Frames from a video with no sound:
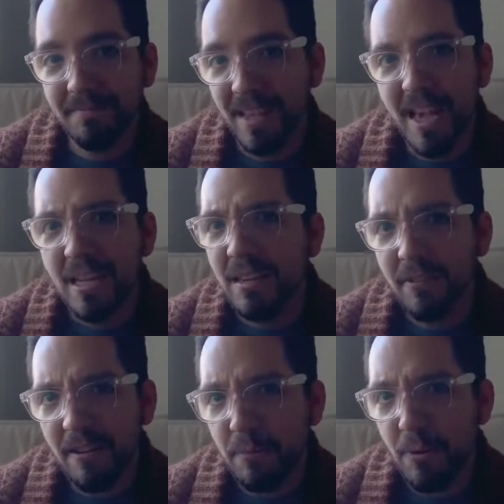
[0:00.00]
Do you
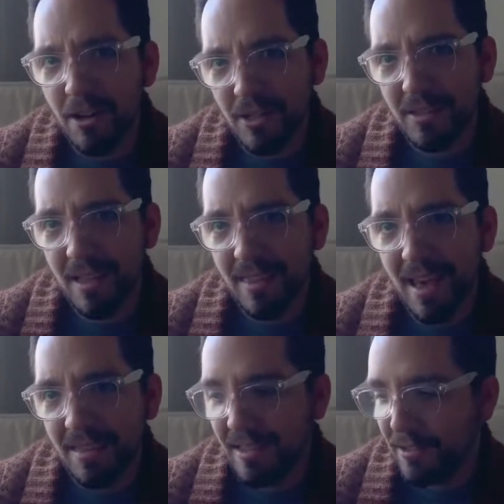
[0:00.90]
ever have a project like
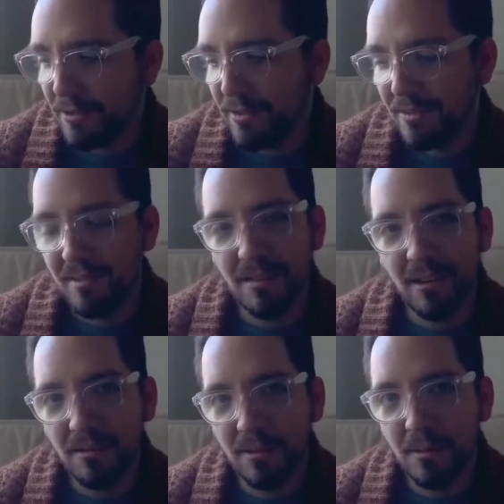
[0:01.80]
that you just
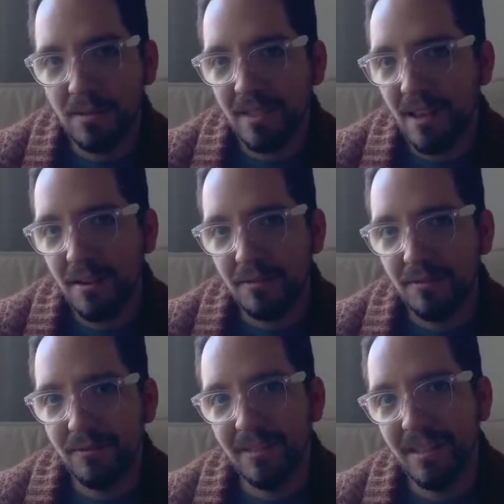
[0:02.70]
are so sick
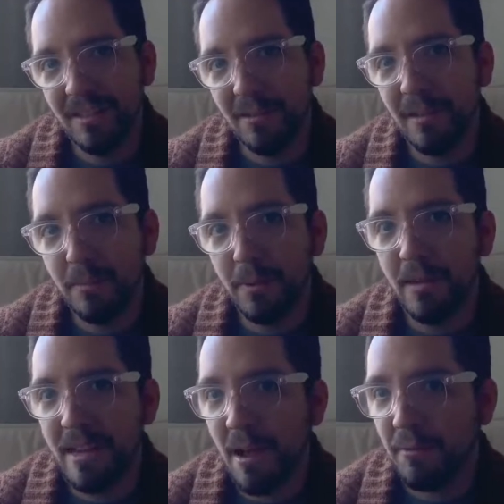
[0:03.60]
of and you need to put
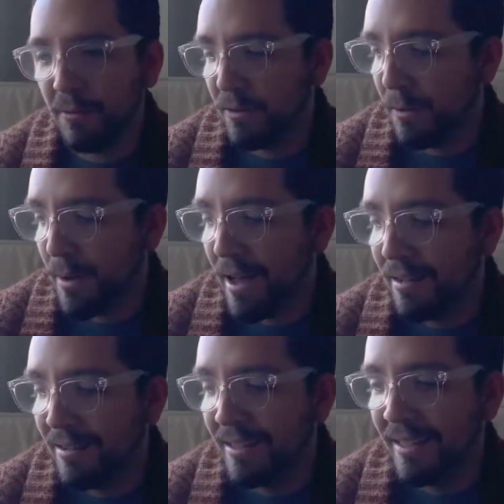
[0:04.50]
it down for a little
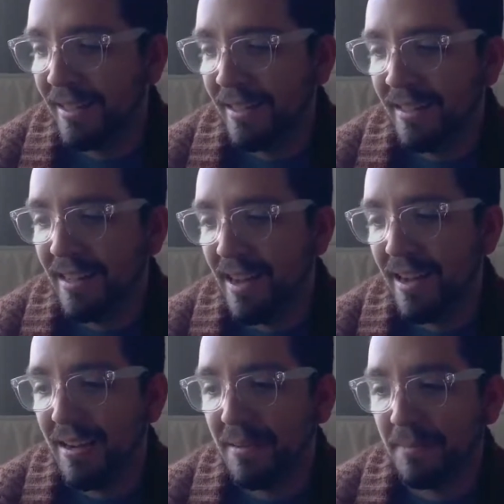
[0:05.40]
while?
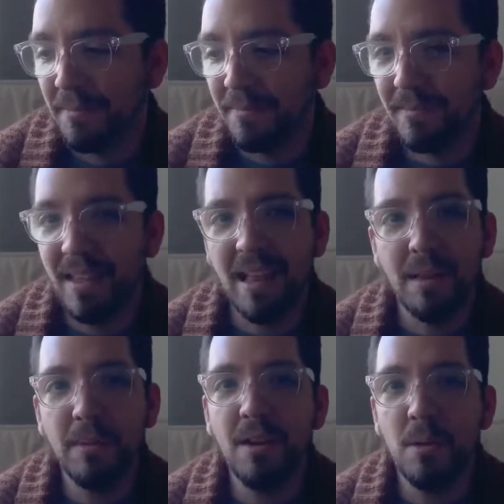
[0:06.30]
Yeah,
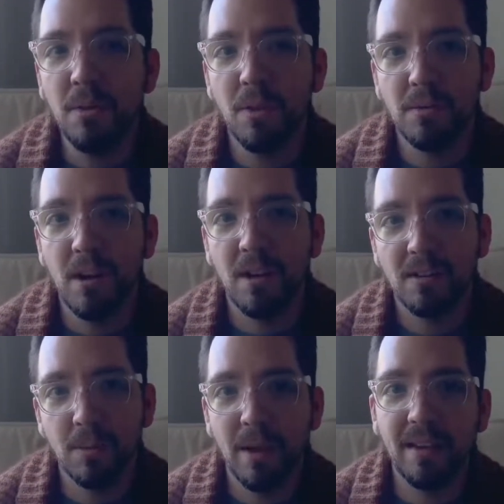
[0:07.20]
let me know what those are
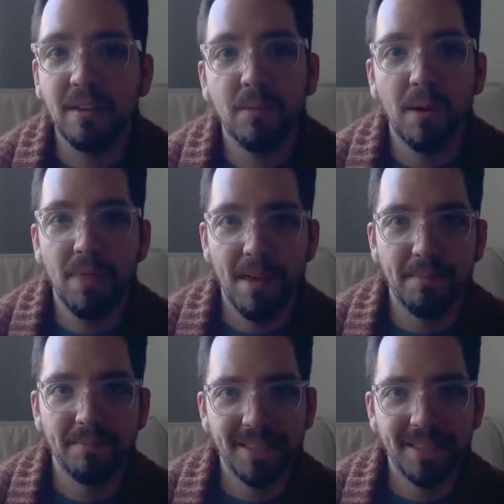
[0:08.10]
so I can avoid them.